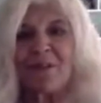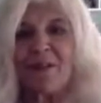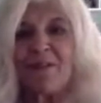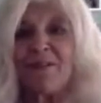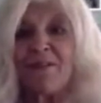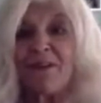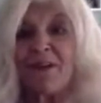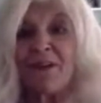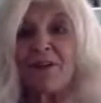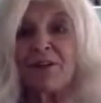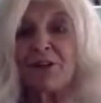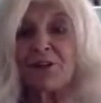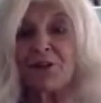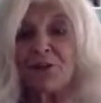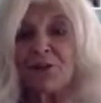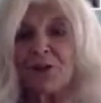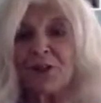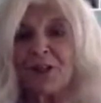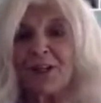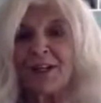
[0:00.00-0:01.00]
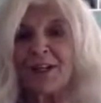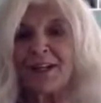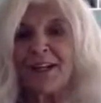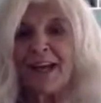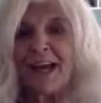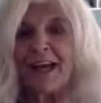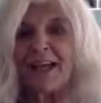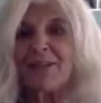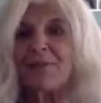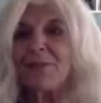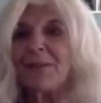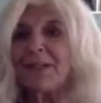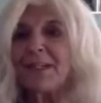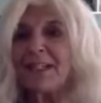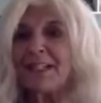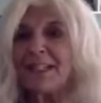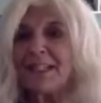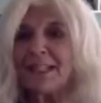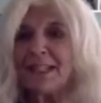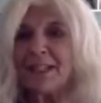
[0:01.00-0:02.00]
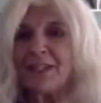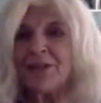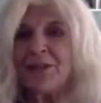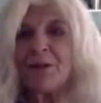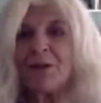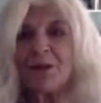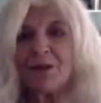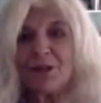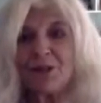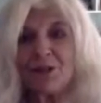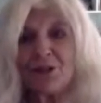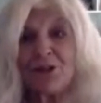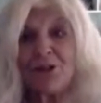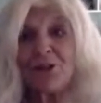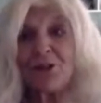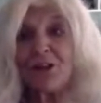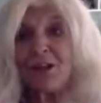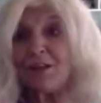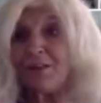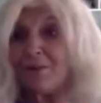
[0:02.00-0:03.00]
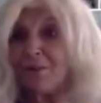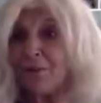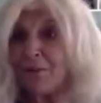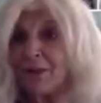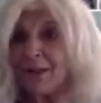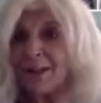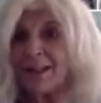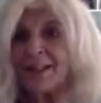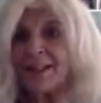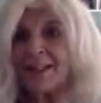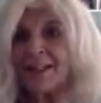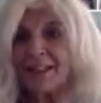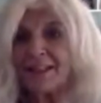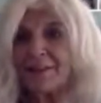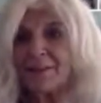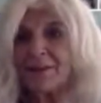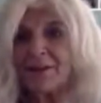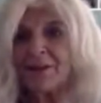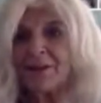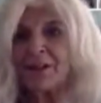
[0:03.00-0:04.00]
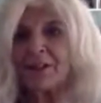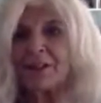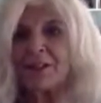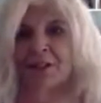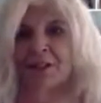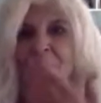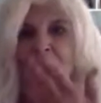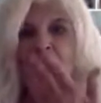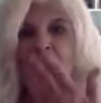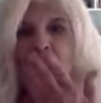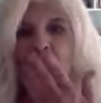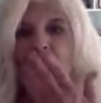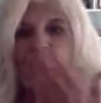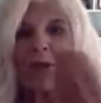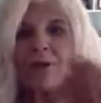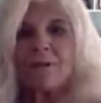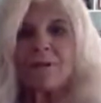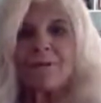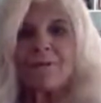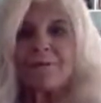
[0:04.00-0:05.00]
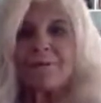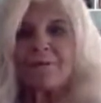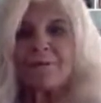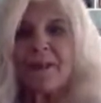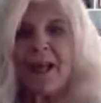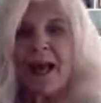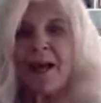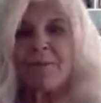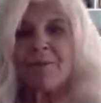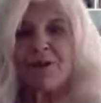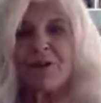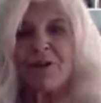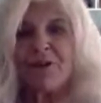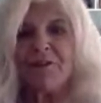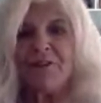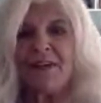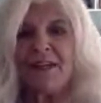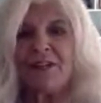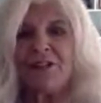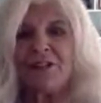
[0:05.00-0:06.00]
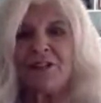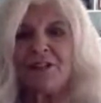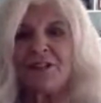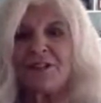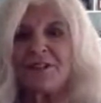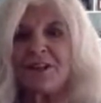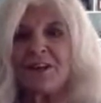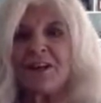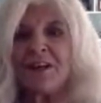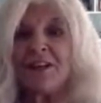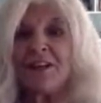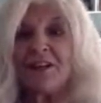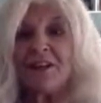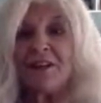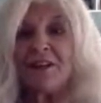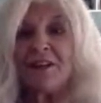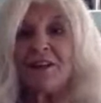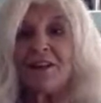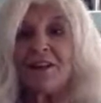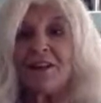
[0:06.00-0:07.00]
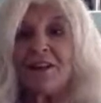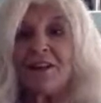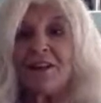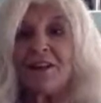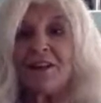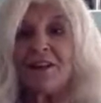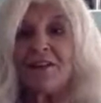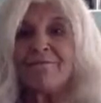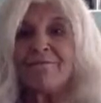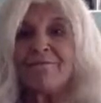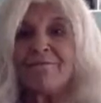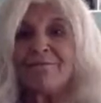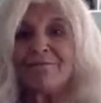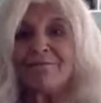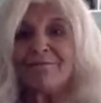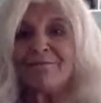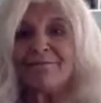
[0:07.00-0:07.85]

very shortly as we continue on this journey of awakening to miracles. I'm Joan of Angels. Love you.